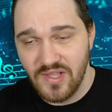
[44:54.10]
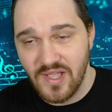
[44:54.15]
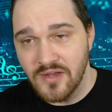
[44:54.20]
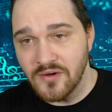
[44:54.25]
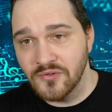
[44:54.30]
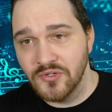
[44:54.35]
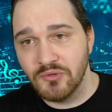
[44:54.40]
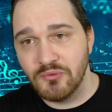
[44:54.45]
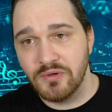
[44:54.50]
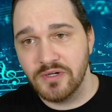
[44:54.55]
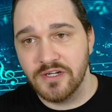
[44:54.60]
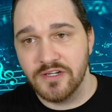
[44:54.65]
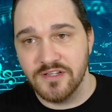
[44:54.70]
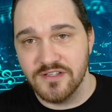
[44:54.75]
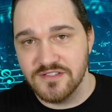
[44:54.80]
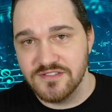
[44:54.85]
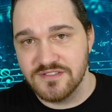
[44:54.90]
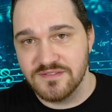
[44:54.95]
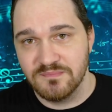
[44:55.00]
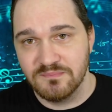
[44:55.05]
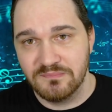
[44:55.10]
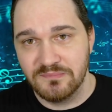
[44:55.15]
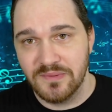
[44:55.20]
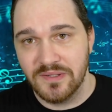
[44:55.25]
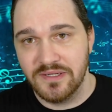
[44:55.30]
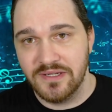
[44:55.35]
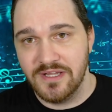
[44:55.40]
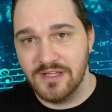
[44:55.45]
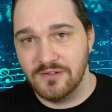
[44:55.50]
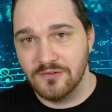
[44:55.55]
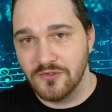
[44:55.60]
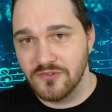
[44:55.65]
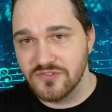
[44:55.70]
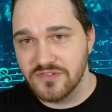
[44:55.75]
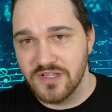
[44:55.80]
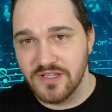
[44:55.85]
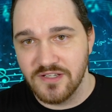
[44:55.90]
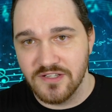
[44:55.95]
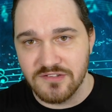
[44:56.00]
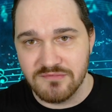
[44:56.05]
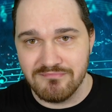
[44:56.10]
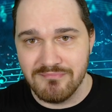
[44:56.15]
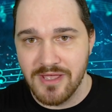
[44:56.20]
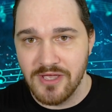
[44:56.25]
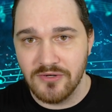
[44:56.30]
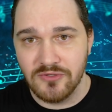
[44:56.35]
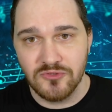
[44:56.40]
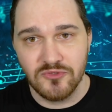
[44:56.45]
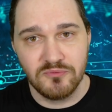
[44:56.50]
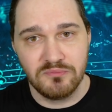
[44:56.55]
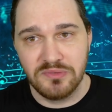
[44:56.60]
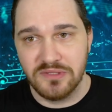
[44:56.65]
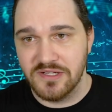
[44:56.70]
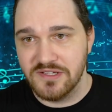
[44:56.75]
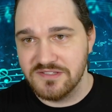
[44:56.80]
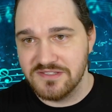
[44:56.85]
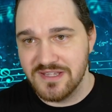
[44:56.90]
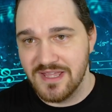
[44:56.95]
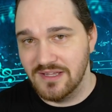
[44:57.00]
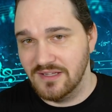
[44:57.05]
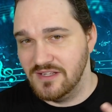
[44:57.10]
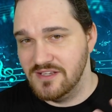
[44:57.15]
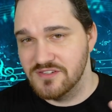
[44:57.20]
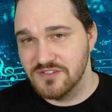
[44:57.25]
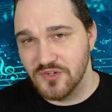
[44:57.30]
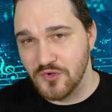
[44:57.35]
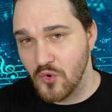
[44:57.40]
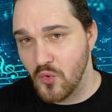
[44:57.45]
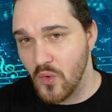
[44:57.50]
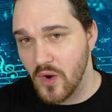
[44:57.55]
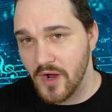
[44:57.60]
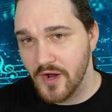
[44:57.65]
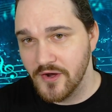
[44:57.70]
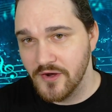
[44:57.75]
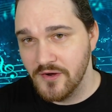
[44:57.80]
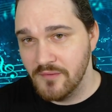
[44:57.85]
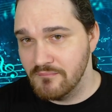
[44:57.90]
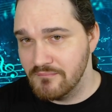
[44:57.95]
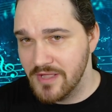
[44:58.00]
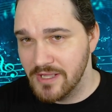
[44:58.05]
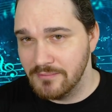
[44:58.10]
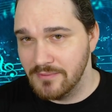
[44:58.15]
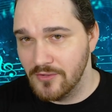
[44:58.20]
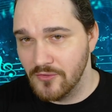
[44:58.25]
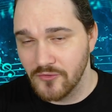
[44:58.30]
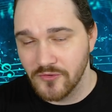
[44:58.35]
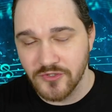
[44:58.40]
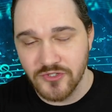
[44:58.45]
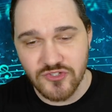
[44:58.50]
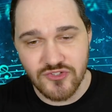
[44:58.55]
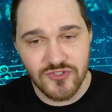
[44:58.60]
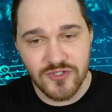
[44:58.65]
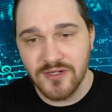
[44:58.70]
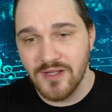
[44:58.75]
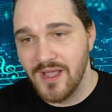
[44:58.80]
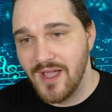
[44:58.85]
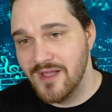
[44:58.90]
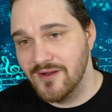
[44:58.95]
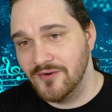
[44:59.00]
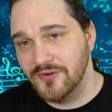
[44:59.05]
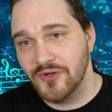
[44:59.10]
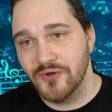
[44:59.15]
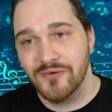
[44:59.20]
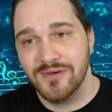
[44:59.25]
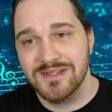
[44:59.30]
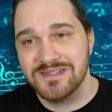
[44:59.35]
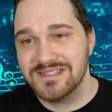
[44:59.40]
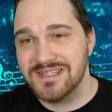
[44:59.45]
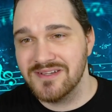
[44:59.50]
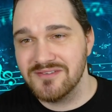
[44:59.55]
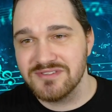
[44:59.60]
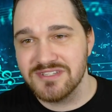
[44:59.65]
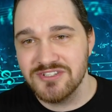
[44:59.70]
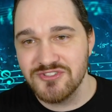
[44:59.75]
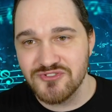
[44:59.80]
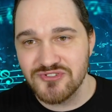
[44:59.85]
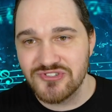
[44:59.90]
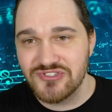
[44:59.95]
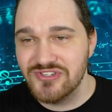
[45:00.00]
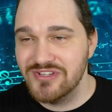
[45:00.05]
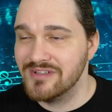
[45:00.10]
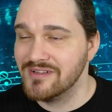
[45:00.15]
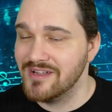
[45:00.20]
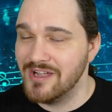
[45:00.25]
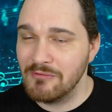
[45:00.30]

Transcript: I don't know what it is, but it looks like it's metal plus at least a choir, maybe an orchestra. I don't know. It sounds interesting.